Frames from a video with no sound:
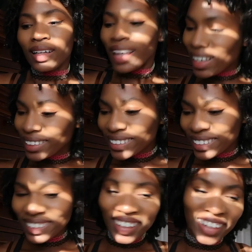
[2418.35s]
Yeah,
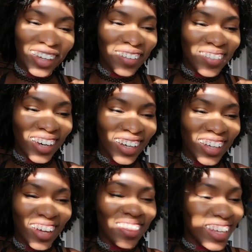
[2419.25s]

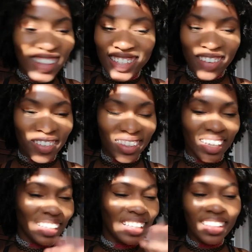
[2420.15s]
I think that's
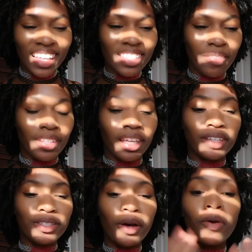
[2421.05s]
everything. That's everything.
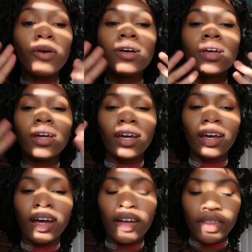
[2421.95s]
So
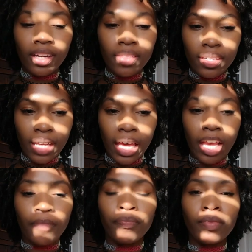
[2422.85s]
at the end of the
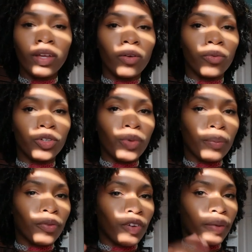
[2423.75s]
day, do I
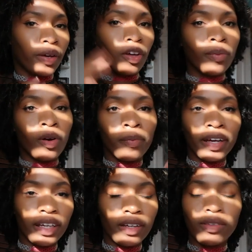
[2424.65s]
prefer my Kobo or
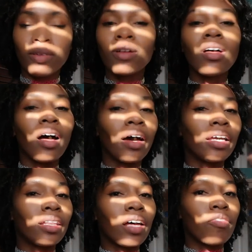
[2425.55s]
my Kindle?
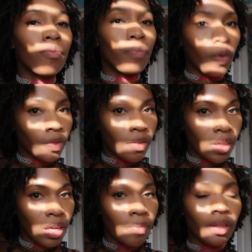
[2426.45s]
I love both of
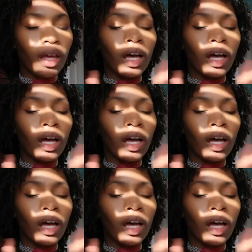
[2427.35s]
them.